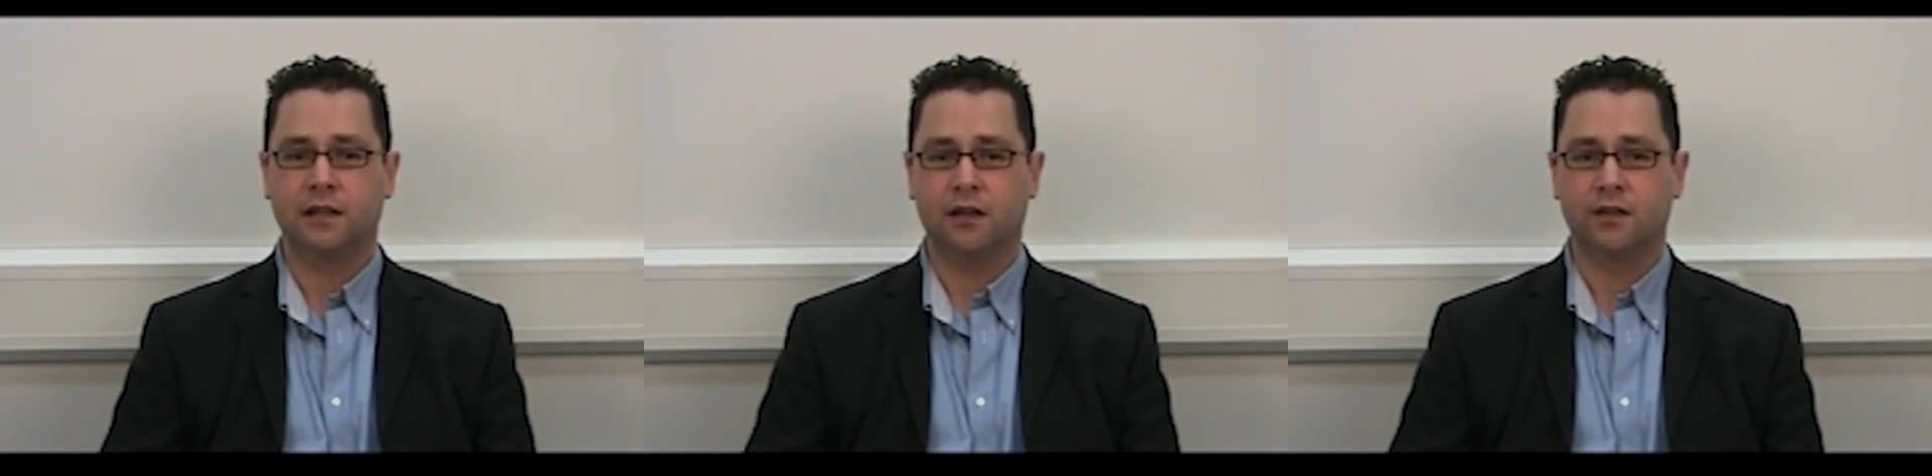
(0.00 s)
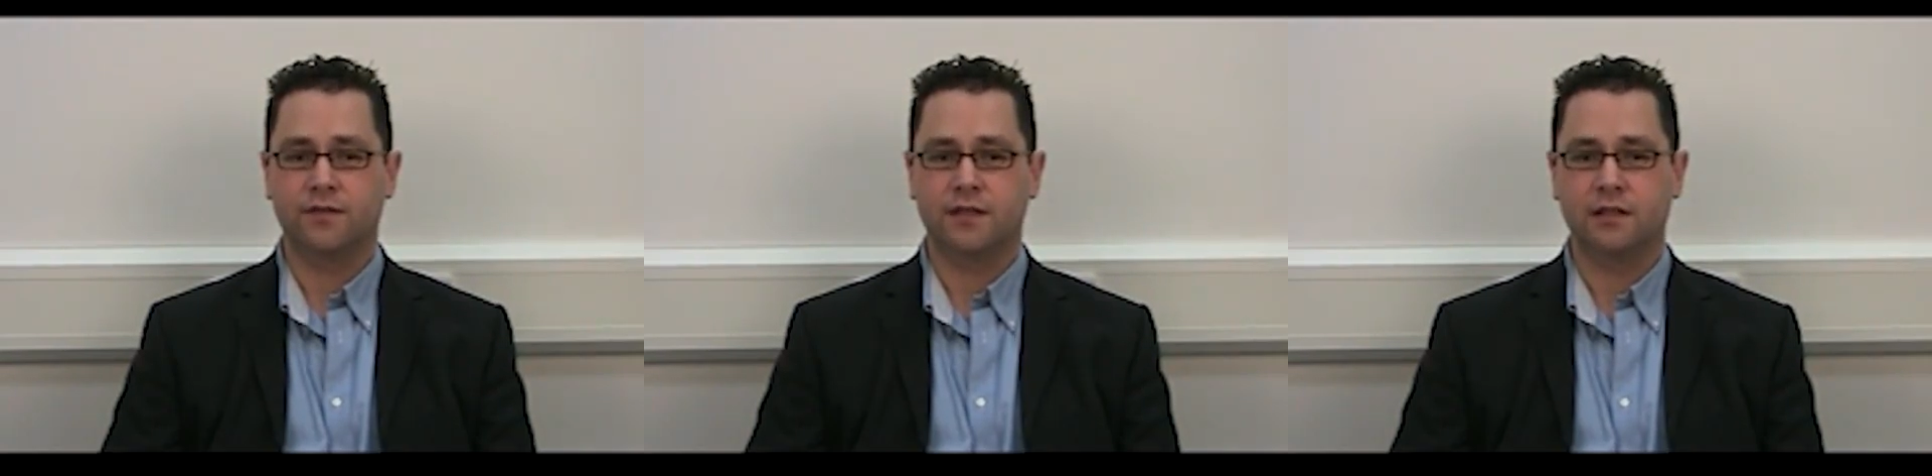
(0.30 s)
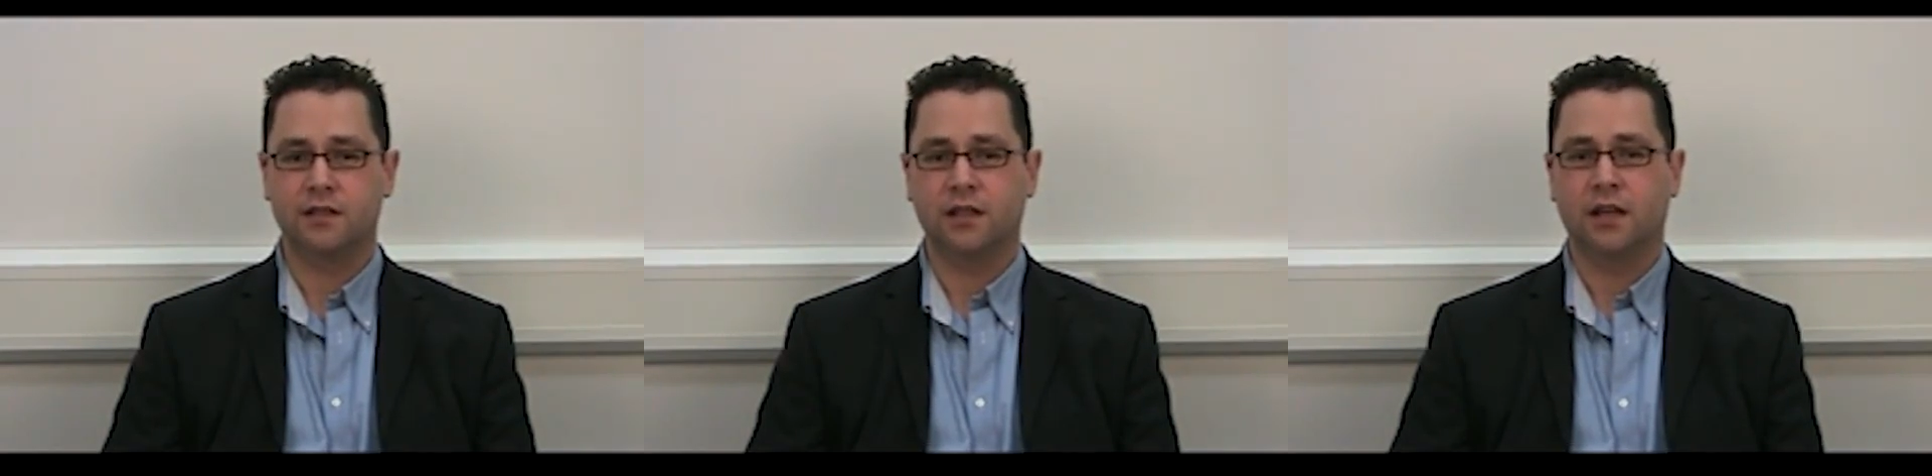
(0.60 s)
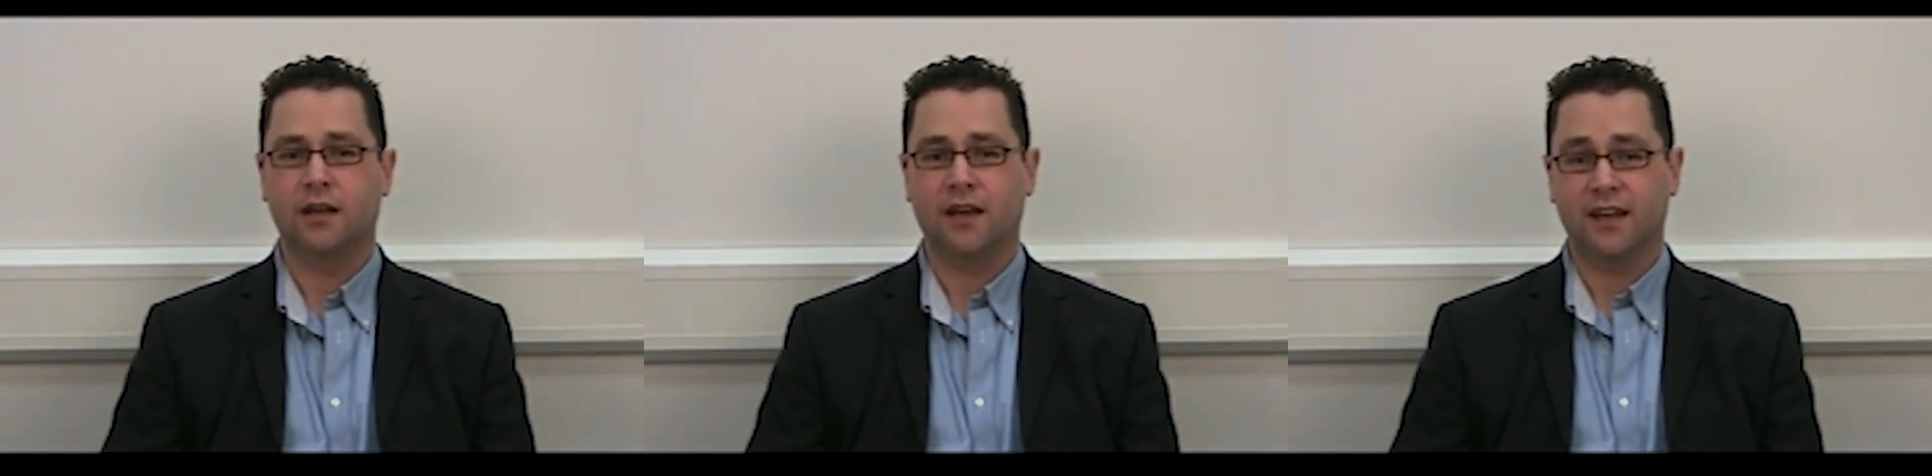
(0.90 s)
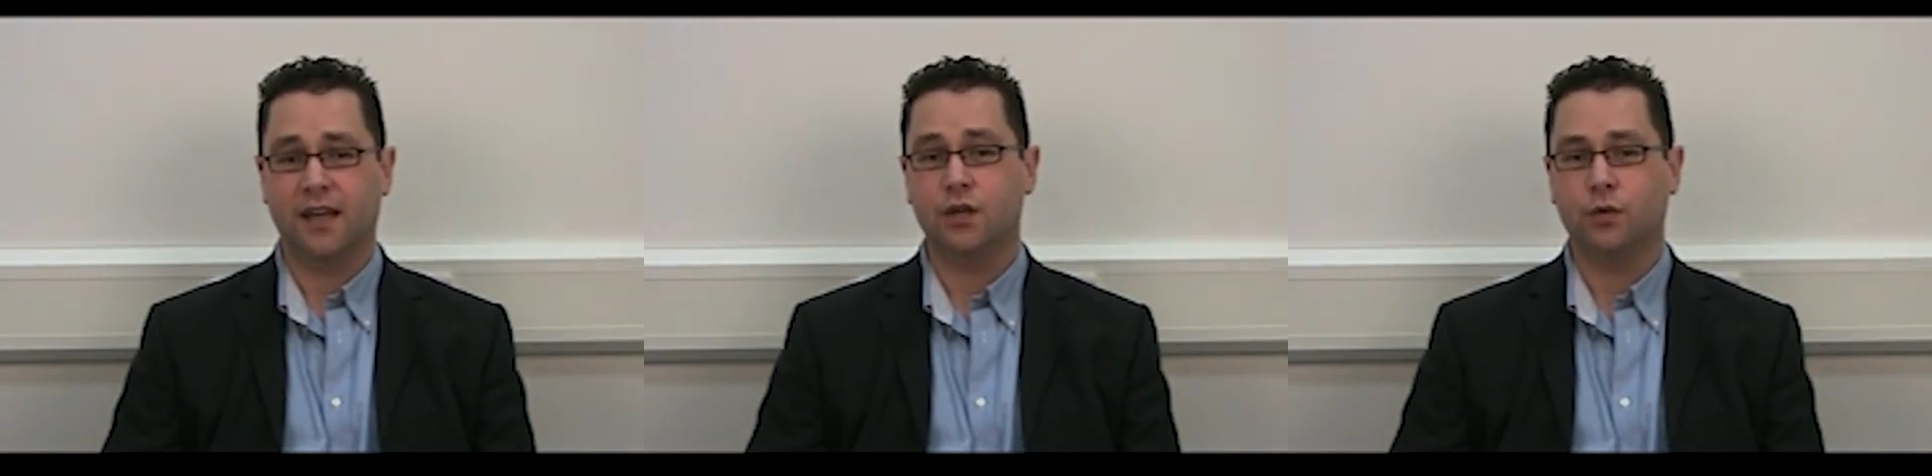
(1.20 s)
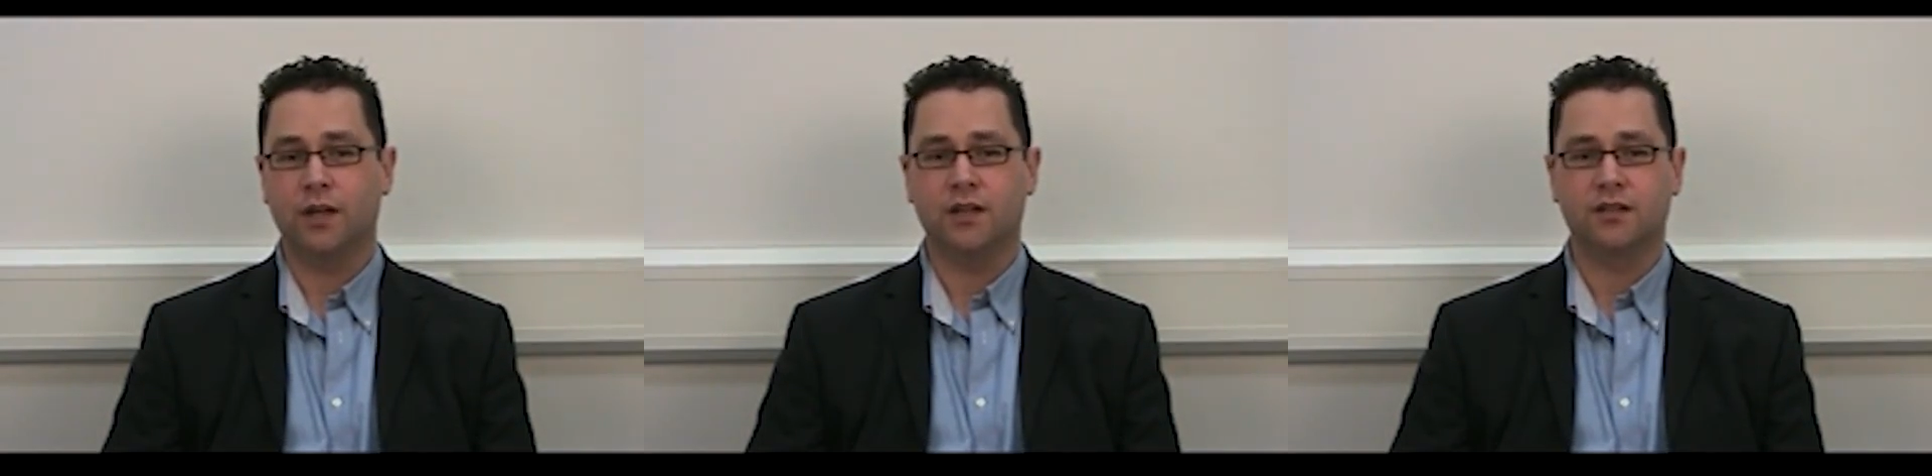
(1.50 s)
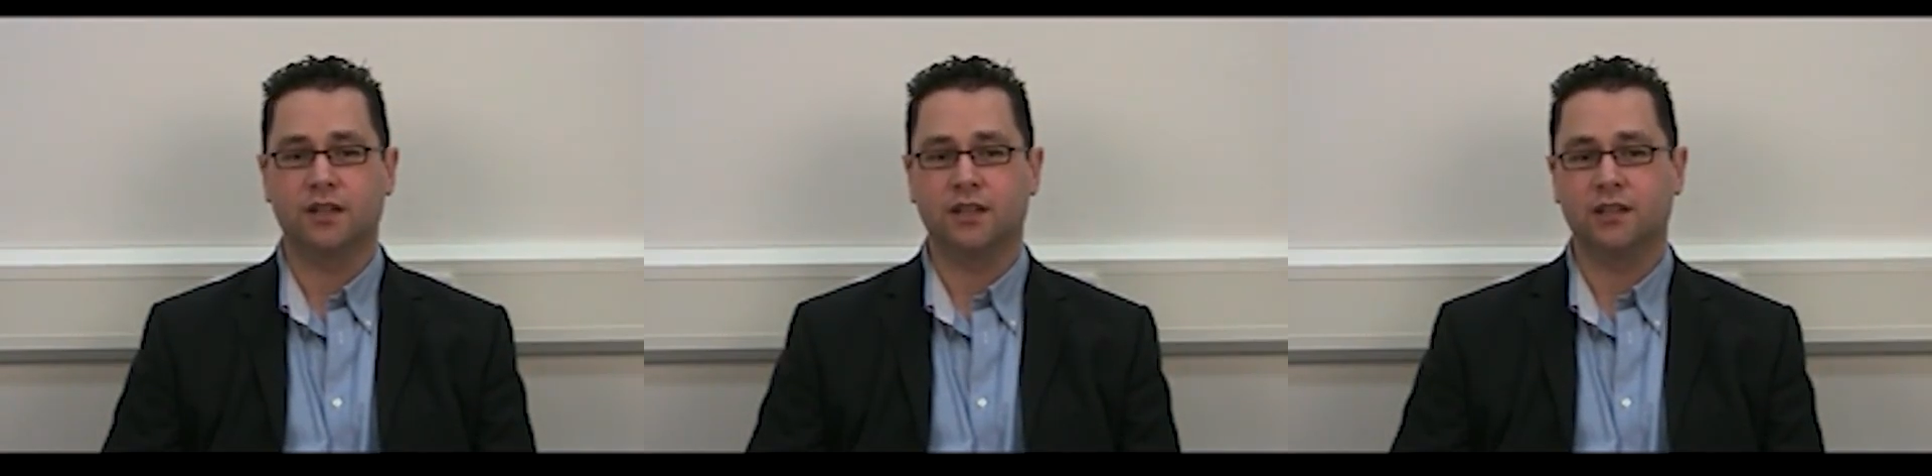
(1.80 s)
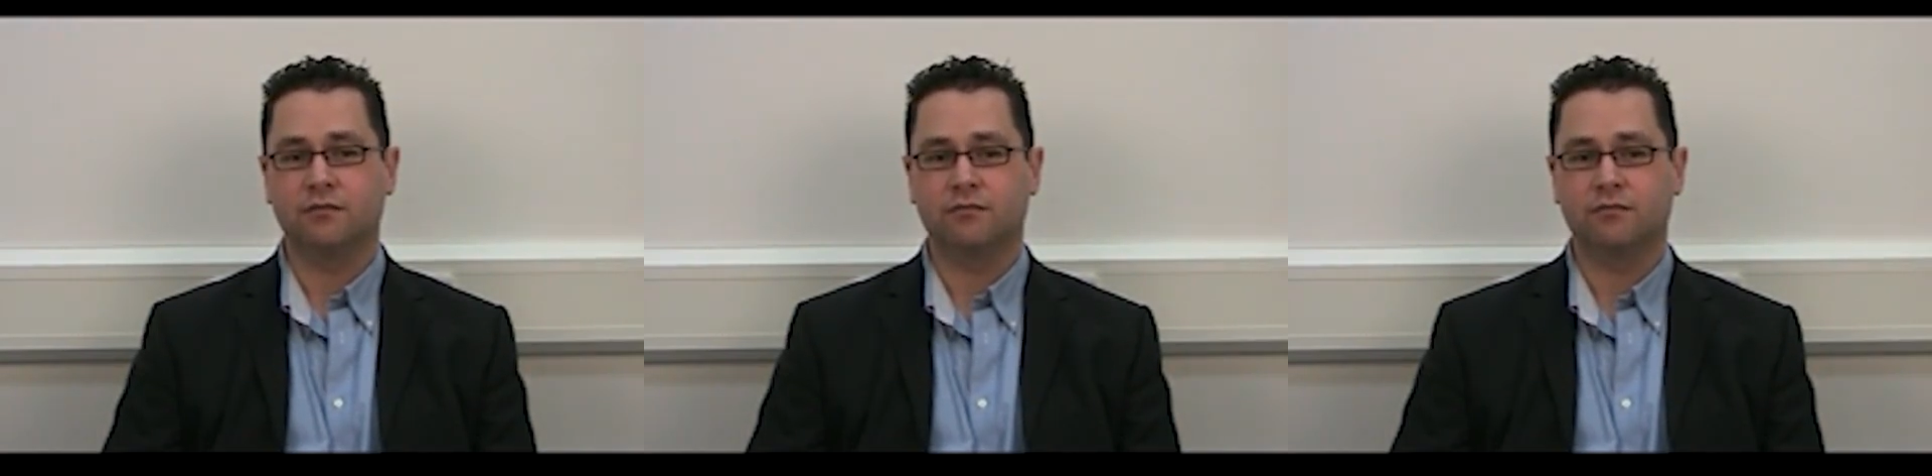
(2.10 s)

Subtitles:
facility at aua.ie.